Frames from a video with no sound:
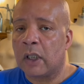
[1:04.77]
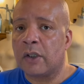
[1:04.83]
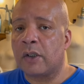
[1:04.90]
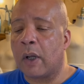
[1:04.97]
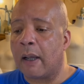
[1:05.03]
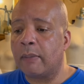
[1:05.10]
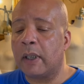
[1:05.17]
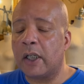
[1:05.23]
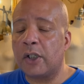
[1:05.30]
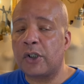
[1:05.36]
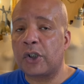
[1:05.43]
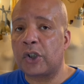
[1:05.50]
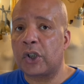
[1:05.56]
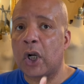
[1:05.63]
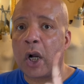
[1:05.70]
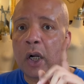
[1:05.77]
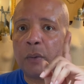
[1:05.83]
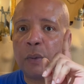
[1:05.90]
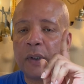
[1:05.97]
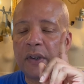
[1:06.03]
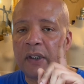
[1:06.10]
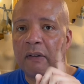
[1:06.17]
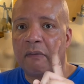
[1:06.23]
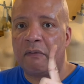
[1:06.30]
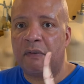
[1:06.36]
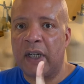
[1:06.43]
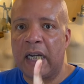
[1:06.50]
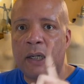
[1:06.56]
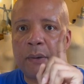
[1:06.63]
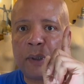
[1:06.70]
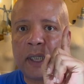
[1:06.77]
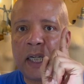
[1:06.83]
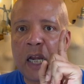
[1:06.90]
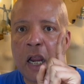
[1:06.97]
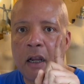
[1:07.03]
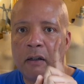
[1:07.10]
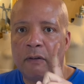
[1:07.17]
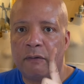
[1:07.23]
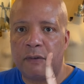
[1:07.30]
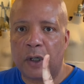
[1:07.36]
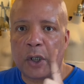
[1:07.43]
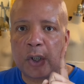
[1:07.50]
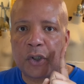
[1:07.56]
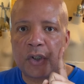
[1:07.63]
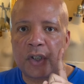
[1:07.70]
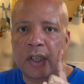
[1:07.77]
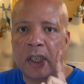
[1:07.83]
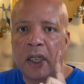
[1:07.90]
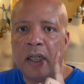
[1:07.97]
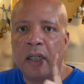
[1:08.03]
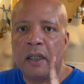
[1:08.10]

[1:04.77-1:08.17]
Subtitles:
So I'm going to start with the very first